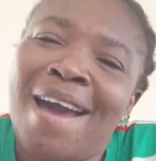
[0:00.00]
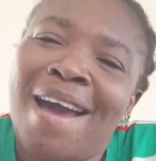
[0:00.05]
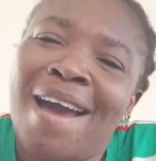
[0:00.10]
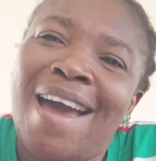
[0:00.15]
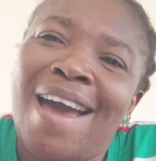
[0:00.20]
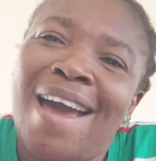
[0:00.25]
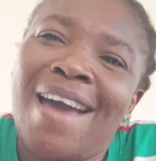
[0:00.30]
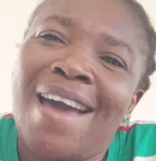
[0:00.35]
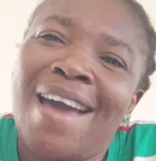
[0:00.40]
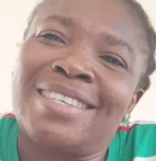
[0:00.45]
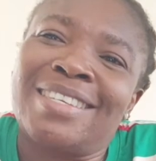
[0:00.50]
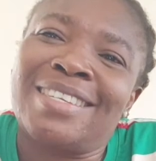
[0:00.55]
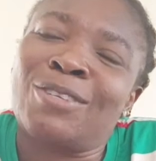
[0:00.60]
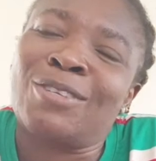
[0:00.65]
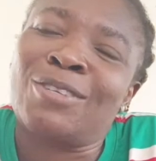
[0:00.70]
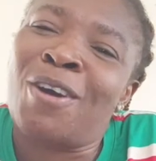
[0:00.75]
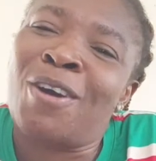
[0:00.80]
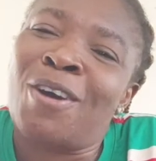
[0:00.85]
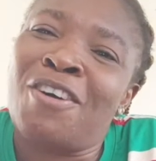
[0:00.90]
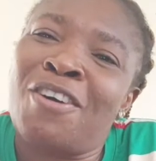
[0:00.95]
This is
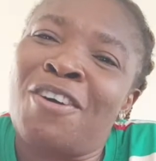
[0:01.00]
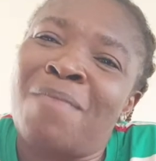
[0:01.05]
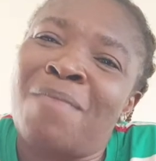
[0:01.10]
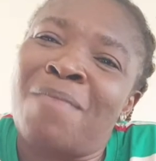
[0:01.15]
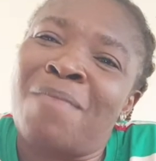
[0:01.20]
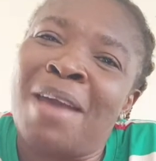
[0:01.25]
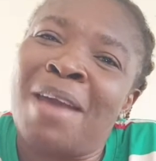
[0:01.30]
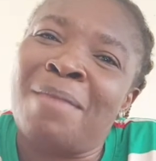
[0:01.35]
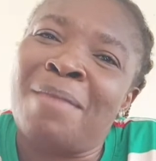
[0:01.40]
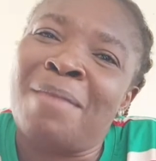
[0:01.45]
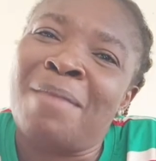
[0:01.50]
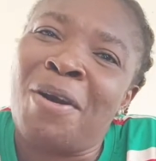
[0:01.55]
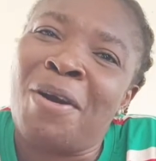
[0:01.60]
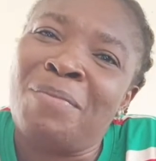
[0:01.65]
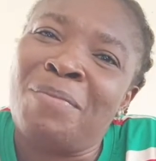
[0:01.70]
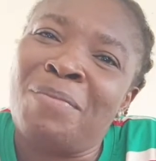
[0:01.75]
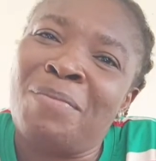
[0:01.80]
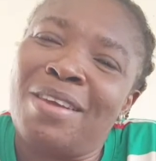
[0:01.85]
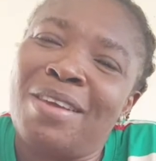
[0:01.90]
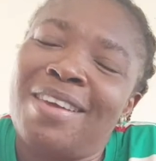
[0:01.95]
one of my
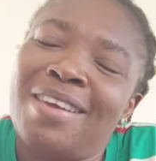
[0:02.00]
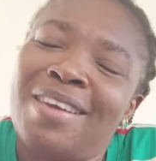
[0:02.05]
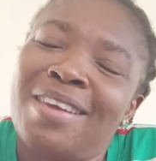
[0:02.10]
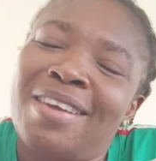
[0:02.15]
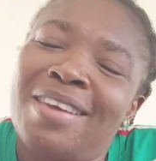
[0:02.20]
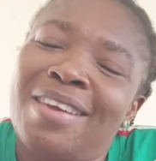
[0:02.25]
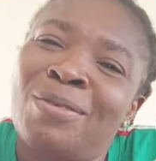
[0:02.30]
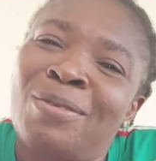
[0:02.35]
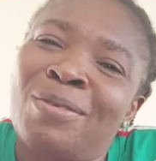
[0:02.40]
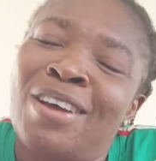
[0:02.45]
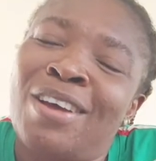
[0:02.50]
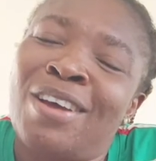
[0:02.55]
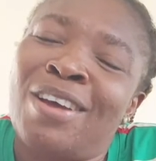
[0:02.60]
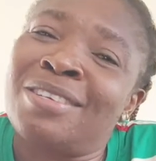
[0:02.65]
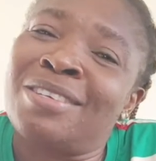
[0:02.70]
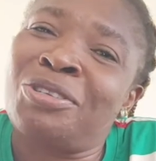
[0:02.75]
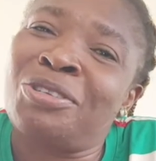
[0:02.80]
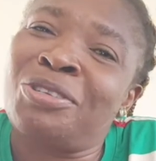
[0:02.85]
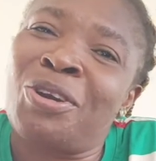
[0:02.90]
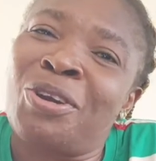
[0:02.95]
mommy who doesn't
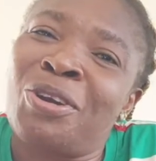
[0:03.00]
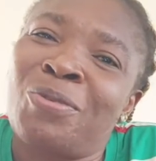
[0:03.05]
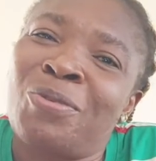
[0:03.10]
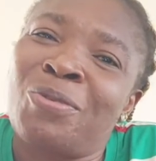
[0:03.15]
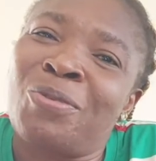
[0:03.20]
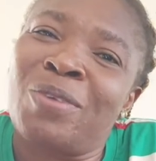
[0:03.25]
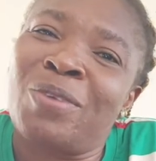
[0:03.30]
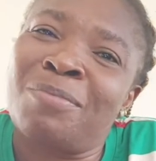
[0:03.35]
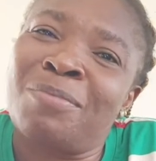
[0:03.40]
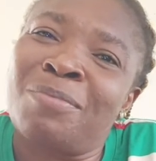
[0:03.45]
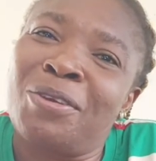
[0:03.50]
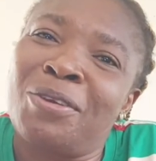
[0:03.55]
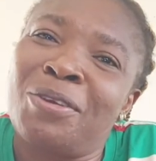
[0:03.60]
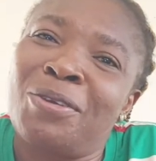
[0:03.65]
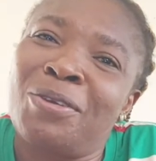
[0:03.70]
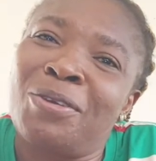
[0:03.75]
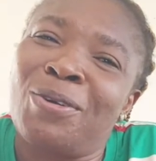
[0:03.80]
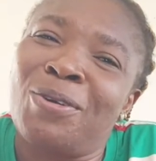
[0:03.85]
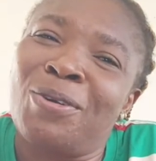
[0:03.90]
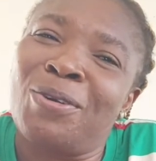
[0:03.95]
joke with me.
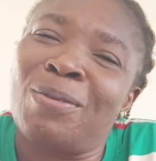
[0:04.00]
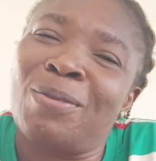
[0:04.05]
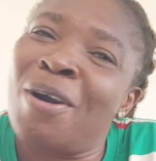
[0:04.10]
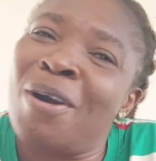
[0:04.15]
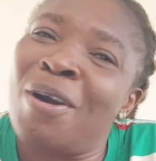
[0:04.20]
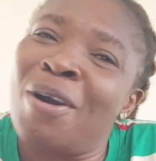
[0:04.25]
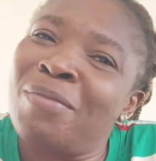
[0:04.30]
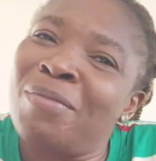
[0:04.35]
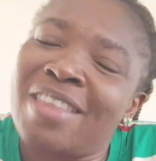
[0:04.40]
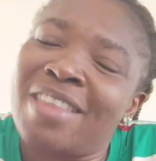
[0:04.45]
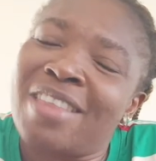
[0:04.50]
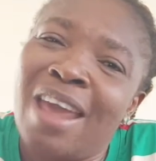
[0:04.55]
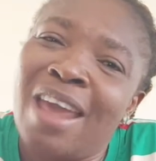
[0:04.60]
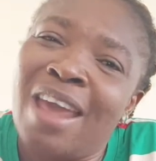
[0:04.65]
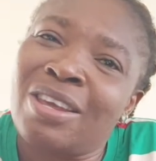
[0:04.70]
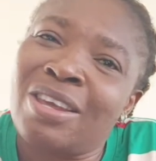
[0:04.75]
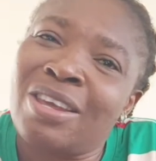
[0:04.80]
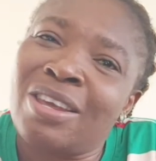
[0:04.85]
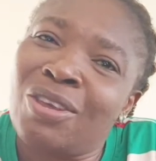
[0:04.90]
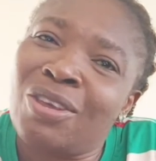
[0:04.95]
Oh, Mommy,
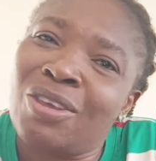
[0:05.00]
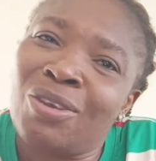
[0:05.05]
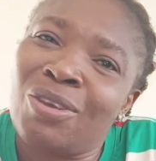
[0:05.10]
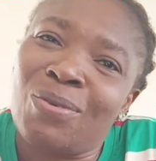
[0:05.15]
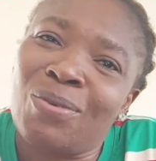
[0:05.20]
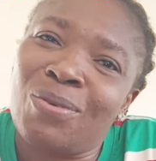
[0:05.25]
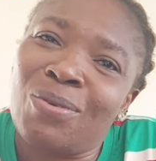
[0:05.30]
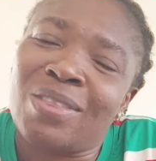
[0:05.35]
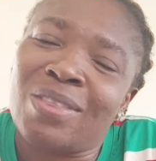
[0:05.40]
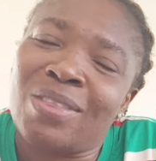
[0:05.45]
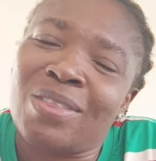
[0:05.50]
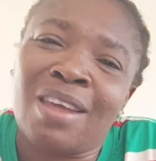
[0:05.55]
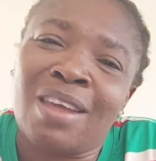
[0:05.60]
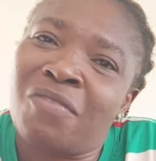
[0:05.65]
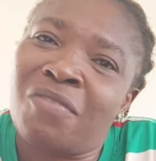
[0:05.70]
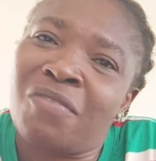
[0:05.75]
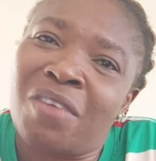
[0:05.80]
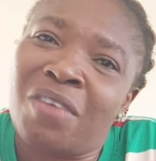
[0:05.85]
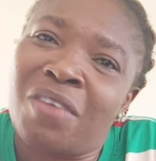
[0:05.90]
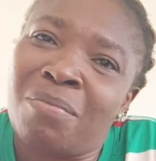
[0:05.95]
thank you. Thank you
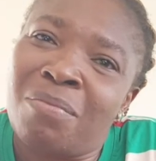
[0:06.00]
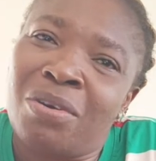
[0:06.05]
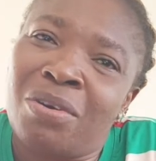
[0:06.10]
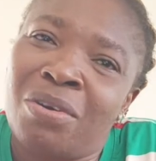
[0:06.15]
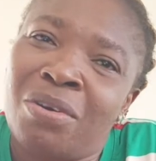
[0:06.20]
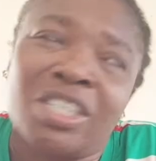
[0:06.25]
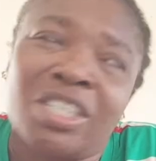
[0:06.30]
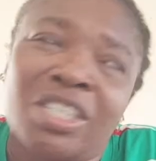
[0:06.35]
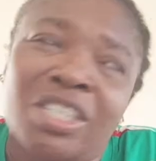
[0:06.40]
very much.